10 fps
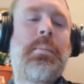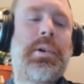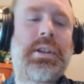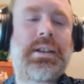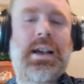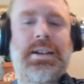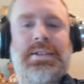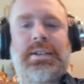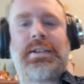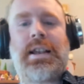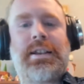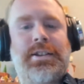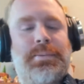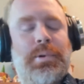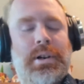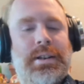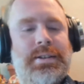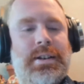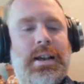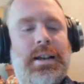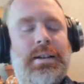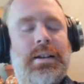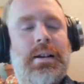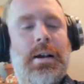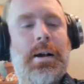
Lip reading: But the guys that the Yankees put in tonight,